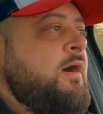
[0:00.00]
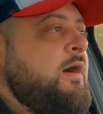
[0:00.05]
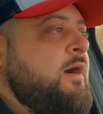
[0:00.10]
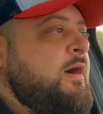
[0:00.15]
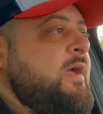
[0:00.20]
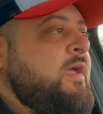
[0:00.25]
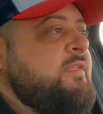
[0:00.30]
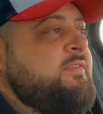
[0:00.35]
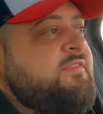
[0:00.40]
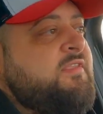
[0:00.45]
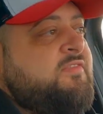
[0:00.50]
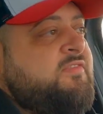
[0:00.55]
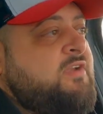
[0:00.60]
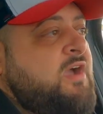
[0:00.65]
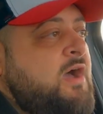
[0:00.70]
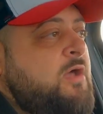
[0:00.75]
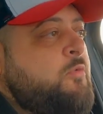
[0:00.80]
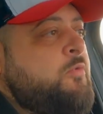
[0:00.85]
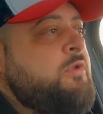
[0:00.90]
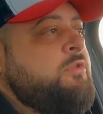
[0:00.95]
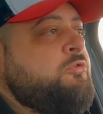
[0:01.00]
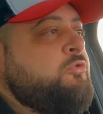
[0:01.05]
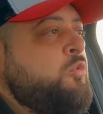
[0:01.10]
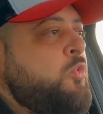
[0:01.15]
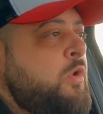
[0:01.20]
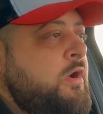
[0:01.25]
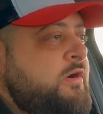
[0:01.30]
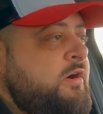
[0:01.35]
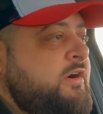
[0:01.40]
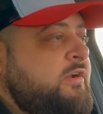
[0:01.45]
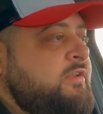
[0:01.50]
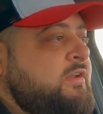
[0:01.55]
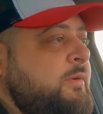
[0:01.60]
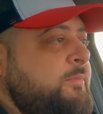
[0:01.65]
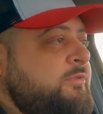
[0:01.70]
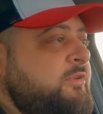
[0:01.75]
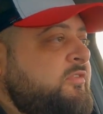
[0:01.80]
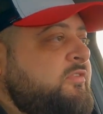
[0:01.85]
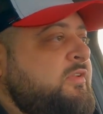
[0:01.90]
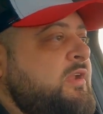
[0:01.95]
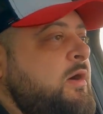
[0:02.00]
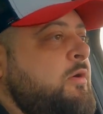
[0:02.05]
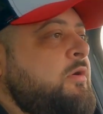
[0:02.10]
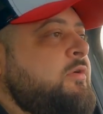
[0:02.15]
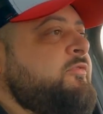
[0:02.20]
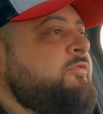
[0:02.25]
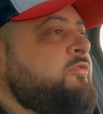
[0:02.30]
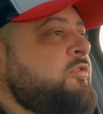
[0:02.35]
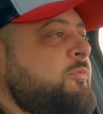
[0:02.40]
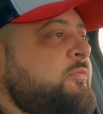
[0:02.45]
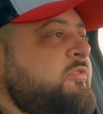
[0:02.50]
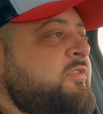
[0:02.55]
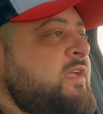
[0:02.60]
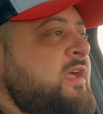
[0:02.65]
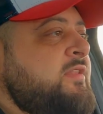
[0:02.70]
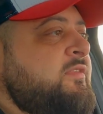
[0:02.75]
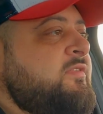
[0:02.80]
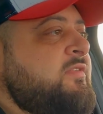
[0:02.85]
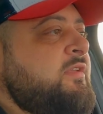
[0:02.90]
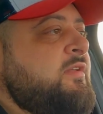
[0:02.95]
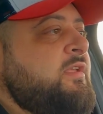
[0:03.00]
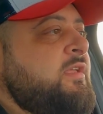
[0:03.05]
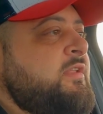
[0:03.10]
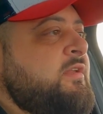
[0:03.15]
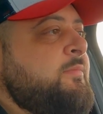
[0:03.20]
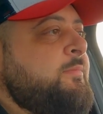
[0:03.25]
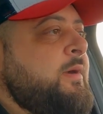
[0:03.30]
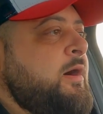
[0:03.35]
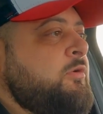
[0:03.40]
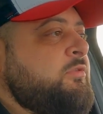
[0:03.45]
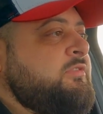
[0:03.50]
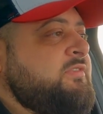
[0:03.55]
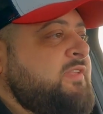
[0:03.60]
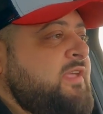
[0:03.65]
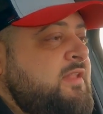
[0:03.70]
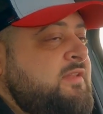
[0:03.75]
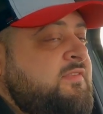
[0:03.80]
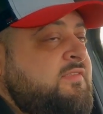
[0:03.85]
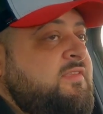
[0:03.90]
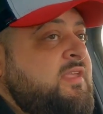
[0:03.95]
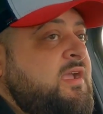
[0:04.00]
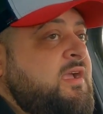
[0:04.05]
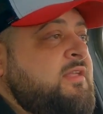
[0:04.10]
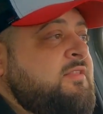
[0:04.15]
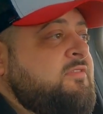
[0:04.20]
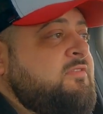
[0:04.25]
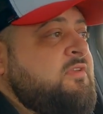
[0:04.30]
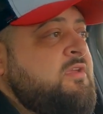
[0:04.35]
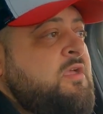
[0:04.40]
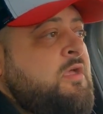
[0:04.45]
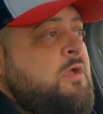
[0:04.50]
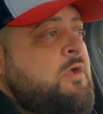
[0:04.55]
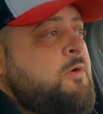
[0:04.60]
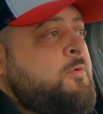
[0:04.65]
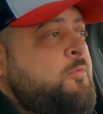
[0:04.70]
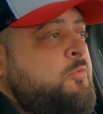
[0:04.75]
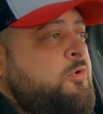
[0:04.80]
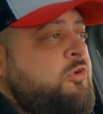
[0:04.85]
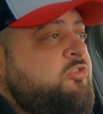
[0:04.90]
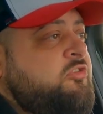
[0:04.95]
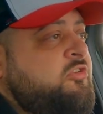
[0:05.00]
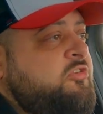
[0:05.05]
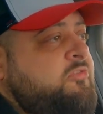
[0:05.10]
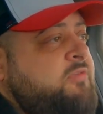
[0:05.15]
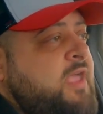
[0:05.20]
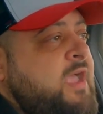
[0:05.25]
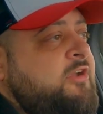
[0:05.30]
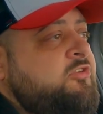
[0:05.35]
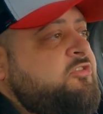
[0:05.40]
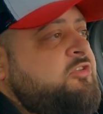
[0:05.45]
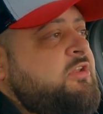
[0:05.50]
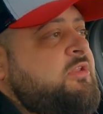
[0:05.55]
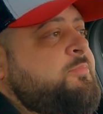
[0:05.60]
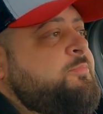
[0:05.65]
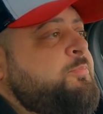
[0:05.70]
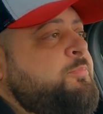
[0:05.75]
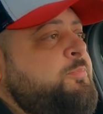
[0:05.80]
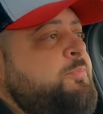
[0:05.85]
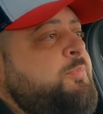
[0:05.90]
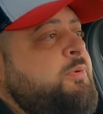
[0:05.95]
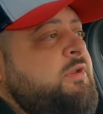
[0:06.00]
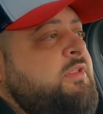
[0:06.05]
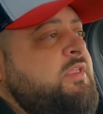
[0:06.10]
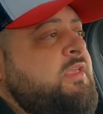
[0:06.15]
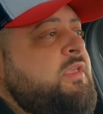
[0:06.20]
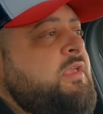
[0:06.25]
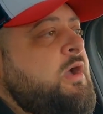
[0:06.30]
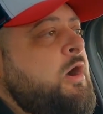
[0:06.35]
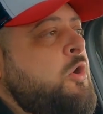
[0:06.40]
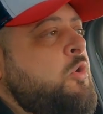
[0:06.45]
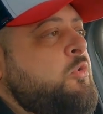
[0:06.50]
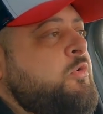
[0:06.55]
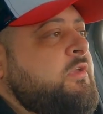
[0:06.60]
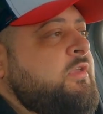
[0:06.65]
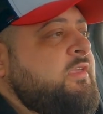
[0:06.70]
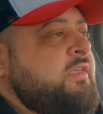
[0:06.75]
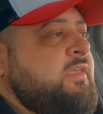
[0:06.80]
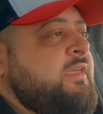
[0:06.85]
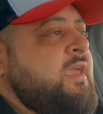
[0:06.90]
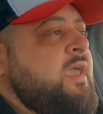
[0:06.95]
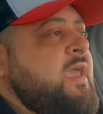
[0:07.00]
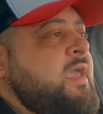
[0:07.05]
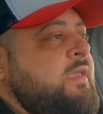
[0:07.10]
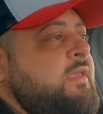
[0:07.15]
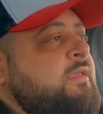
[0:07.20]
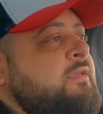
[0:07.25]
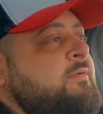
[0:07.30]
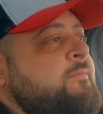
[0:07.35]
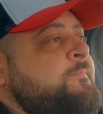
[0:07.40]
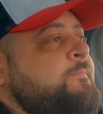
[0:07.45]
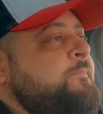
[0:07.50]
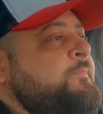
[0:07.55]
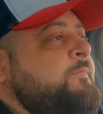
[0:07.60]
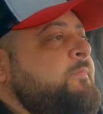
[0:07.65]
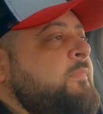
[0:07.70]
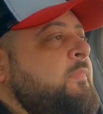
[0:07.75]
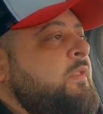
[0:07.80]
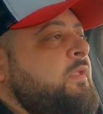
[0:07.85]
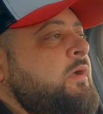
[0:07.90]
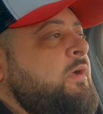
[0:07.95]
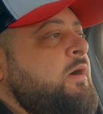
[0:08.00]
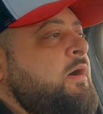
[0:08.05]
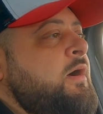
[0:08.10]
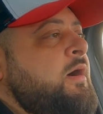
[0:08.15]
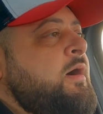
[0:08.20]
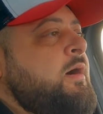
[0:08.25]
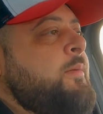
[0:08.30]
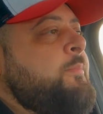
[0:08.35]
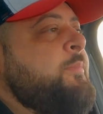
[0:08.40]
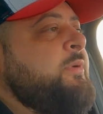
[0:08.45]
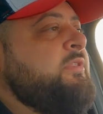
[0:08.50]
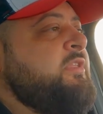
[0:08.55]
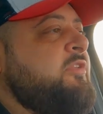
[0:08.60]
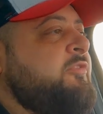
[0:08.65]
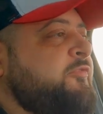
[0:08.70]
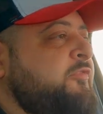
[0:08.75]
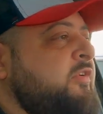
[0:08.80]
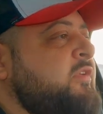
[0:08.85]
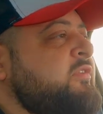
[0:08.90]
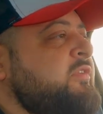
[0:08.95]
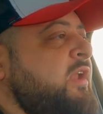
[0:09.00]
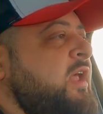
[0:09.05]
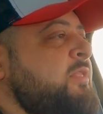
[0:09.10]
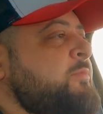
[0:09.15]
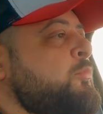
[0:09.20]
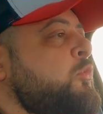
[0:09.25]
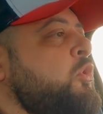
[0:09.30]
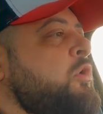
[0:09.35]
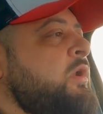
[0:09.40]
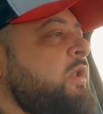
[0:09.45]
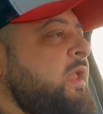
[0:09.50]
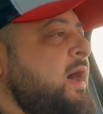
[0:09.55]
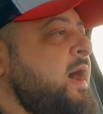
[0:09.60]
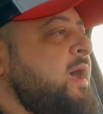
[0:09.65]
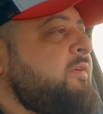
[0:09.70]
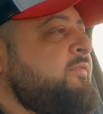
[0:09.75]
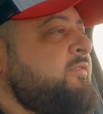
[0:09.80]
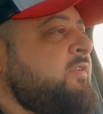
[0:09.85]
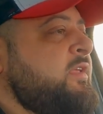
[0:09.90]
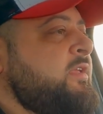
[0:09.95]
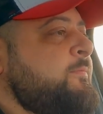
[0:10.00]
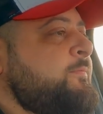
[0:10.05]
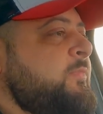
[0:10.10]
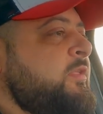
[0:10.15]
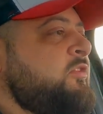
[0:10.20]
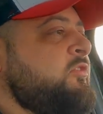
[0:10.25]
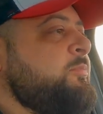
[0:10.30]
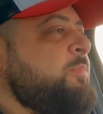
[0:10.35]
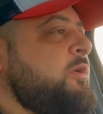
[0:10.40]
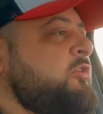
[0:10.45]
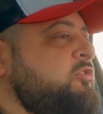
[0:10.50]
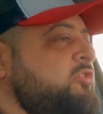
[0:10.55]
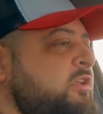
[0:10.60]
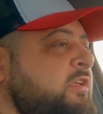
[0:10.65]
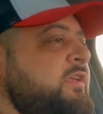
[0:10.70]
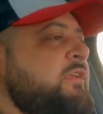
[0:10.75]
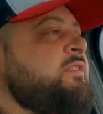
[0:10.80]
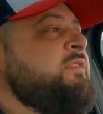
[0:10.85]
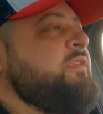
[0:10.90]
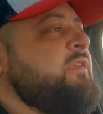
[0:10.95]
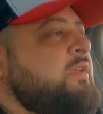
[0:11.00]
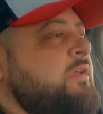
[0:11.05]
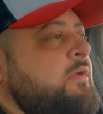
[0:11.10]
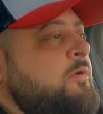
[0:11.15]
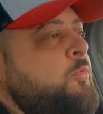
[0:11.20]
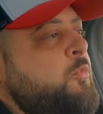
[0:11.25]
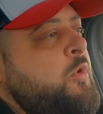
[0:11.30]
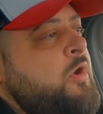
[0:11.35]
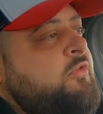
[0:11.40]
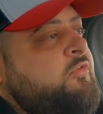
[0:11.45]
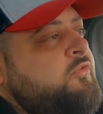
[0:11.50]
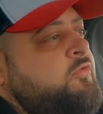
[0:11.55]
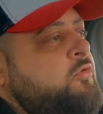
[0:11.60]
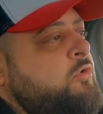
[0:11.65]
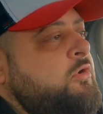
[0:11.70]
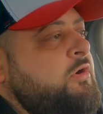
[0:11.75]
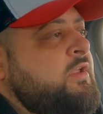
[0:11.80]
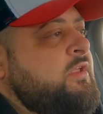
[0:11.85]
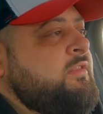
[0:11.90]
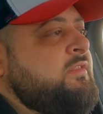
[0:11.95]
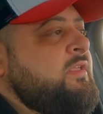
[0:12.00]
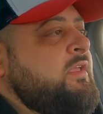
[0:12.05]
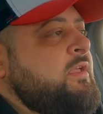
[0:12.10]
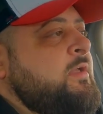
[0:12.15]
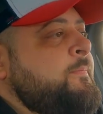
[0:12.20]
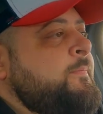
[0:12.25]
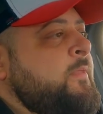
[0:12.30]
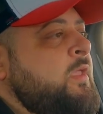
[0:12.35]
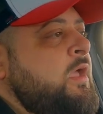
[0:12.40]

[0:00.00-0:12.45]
And this car will do 100 kilometers an hour from standstill in about 10 seconds, which is actually pretty okay. But it feels a lot more lively, especially in gear, once you're in the